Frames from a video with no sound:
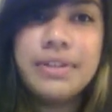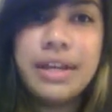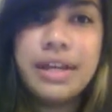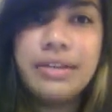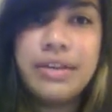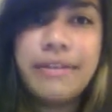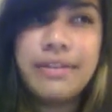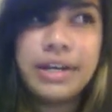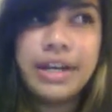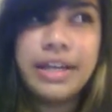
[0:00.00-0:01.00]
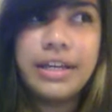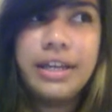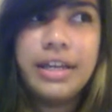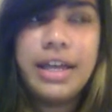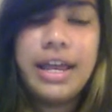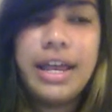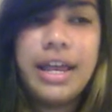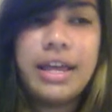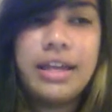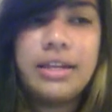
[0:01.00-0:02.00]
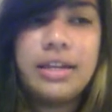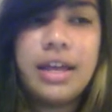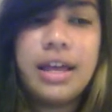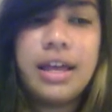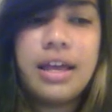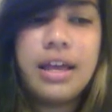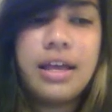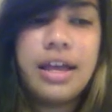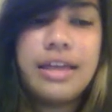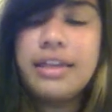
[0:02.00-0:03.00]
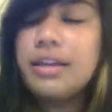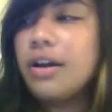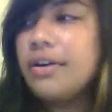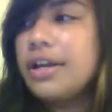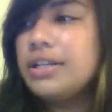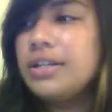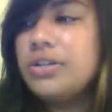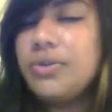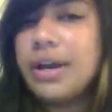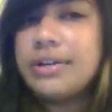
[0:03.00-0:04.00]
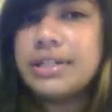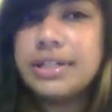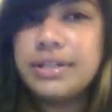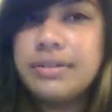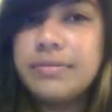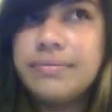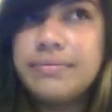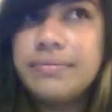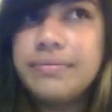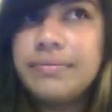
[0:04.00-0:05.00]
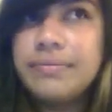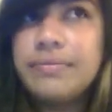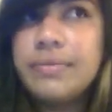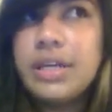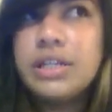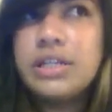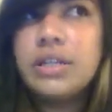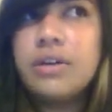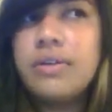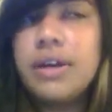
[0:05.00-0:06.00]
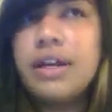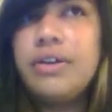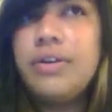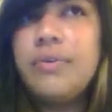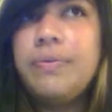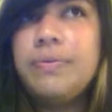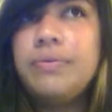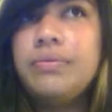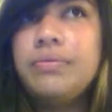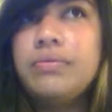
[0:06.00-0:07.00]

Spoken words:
Yeah, you have an RA, and I think RA to 2 houses. So I don't know if